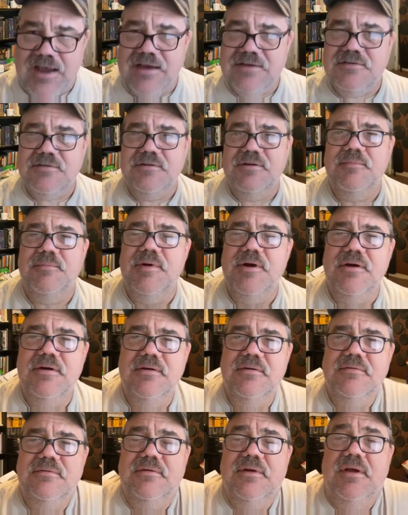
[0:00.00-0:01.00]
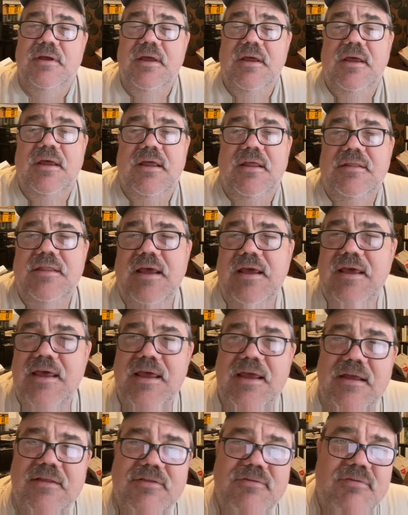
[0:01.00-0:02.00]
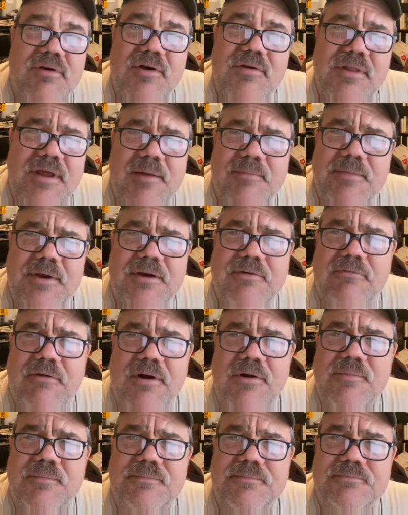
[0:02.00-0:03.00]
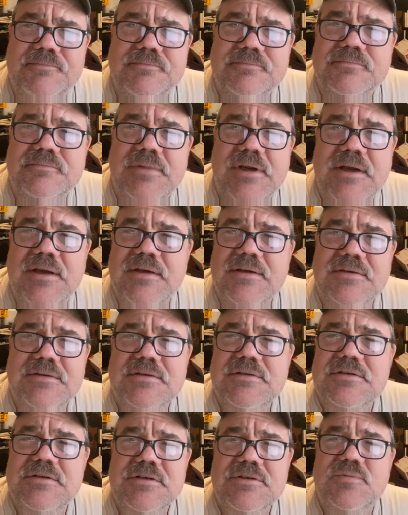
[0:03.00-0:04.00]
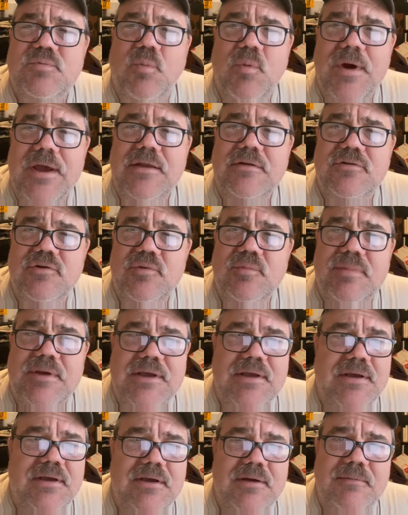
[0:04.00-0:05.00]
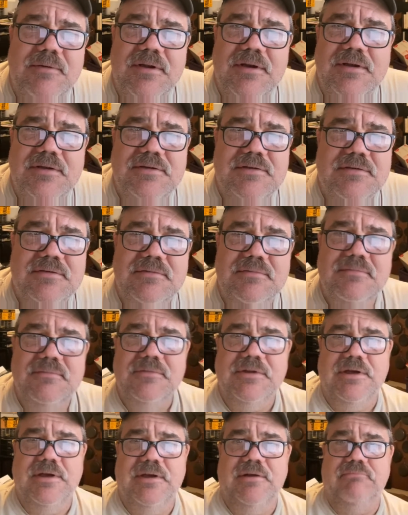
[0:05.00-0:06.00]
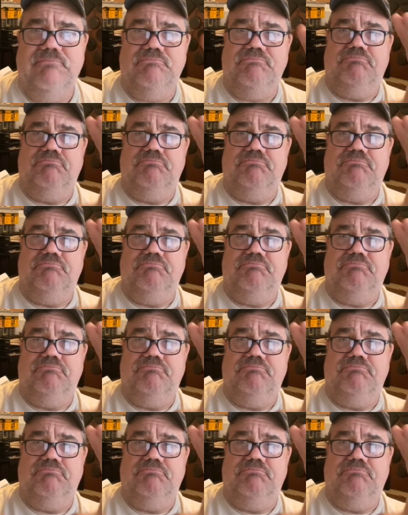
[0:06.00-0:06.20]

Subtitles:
on the boat, they can't throw that big rope because it's just way too big. I mean, it's like